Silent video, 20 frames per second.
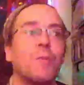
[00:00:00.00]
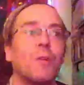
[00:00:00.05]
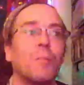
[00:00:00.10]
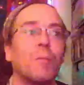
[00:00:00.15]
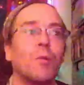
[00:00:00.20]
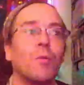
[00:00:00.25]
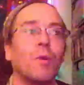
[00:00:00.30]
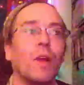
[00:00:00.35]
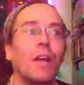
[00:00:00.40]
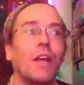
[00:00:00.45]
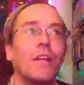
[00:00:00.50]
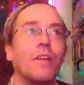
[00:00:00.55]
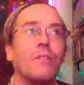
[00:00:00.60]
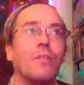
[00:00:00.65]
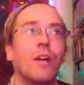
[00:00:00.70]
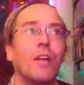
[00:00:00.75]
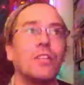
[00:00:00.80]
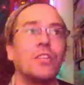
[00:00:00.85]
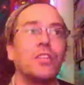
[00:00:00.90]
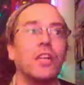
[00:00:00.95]
Purple Rain
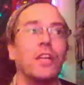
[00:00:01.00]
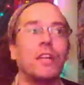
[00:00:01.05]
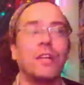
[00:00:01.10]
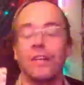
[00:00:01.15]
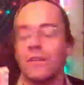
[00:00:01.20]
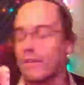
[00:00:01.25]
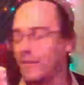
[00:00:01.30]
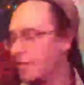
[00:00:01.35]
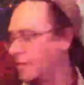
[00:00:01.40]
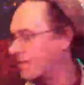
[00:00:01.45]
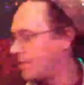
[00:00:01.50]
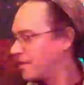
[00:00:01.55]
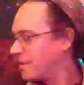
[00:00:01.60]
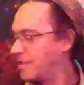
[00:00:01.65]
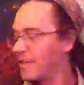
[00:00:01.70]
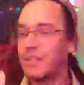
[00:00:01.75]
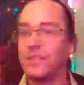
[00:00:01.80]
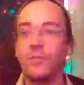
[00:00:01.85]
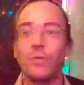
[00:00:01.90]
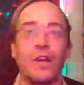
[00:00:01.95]
in Russia?
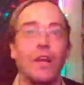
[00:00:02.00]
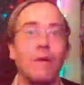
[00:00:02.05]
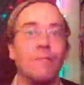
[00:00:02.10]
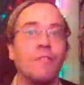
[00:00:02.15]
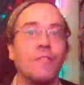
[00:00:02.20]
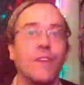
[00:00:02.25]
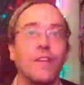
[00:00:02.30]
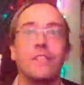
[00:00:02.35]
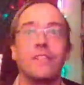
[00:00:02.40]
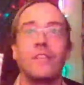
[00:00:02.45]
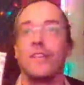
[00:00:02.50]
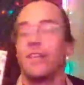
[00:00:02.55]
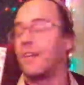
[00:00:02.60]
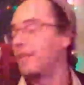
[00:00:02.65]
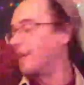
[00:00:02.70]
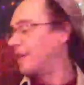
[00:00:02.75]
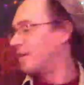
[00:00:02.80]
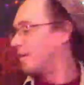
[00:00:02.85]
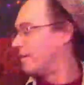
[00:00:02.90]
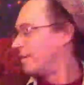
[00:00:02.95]
So that's what I'm fixing
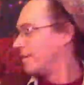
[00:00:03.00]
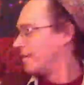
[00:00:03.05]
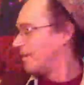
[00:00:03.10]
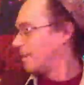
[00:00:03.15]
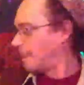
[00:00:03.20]
to do.